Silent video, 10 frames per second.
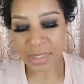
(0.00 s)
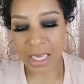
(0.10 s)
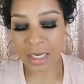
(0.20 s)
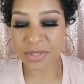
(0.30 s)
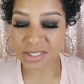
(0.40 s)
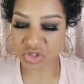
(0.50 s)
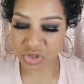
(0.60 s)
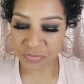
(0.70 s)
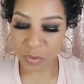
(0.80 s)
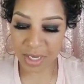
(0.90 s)
This is
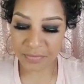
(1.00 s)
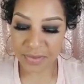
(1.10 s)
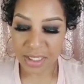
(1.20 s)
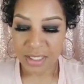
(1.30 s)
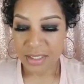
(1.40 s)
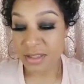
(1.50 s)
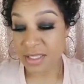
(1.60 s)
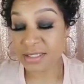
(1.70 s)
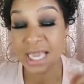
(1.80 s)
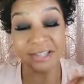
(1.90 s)
Trophy Wife.
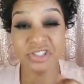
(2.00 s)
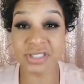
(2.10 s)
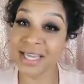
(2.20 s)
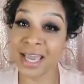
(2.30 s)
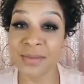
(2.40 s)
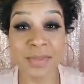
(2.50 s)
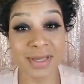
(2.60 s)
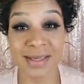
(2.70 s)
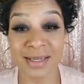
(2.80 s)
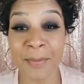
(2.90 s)
This actually came
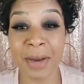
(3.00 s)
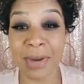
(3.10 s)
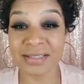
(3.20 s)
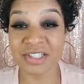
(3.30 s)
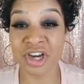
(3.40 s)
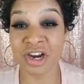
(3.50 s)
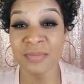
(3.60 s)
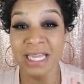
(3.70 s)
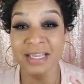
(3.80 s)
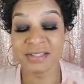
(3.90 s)
in my BoxyCharm.
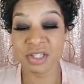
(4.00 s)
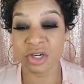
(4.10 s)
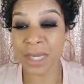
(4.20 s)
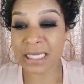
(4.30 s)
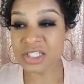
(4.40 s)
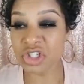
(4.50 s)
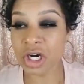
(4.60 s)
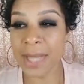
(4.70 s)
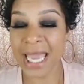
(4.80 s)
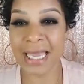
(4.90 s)
So
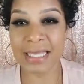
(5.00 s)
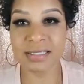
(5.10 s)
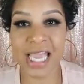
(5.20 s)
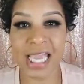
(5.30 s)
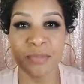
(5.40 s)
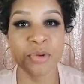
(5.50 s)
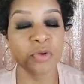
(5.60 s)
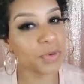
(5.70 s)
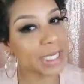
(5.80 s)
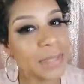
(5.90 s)
BoxyCharm has a
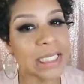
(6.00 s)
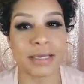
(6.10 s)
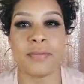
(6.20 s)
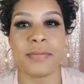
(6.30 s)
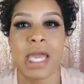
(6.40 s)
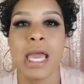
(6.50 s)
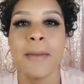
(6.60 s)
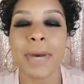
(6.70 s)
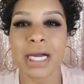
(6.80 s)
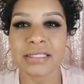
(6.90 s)
premium
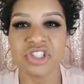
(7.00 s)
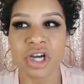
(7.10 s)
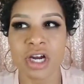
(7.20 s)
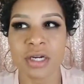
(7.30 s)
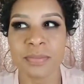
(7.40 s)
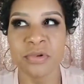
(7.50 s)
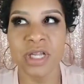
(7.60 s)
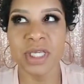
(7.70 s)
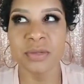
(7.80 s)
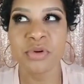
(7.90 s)
BoxyCharm
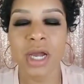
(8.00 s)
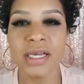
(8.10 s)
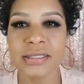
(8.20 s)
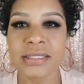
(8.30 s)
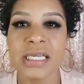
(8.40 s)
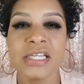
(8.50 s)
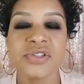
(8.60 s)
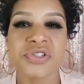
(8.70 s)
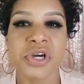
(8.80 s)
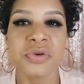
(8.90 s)
premium products.
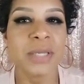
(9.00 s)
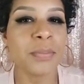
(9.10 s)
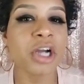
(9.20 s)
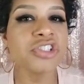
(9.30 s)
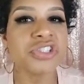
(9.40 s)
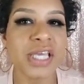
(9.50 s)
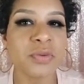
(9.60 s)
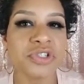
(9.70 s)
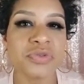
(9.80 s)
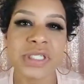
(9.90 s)
So in March, they
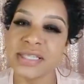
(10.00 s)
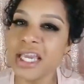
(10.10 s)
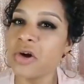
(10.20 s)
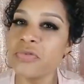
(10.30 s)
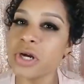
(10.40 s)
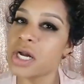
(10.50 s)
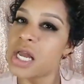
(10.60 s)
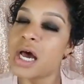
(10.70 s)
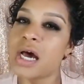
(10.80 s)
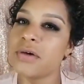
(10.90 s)
were doing a takeover
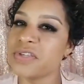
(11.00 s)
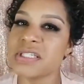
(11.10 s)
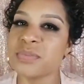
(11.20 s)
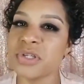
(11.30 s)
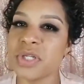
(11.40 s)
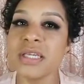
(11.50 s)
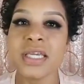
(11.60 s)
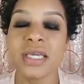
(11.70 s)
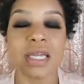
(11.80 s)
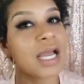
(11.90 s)
of Fenty Beauty,
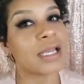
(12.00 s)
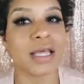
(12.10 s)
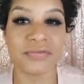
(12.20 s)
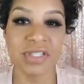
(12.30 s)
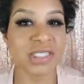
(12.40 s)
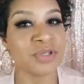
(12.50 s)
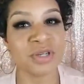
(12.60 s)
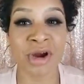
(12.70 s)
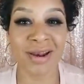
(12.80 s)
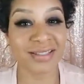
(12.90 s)
and I got a lot of Fenty Beauty
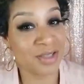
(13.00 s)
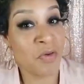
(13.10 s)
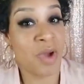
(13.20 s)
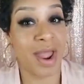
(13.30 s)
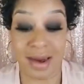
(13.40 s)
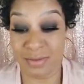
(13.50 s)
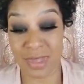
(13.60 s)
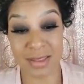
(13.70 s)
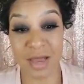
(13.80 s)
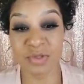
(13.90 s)
products. So
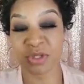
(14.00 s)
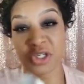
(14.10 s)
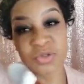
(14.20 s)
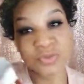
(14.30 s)
that was pretty cool.